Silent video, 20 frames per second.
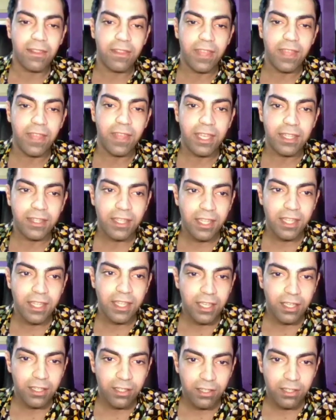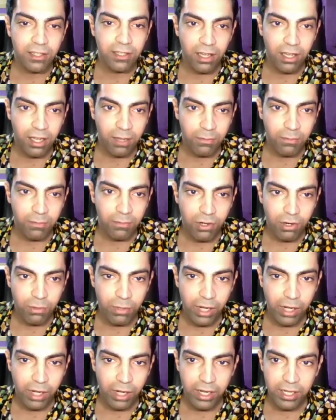and then come
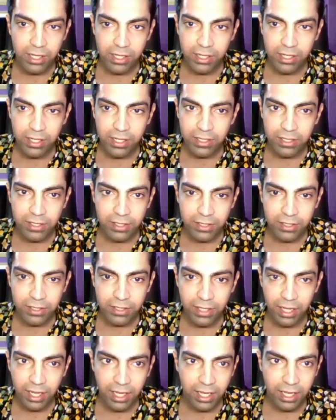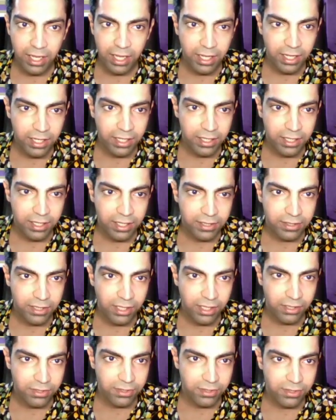over here
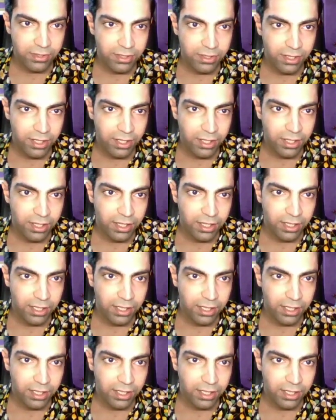and yes,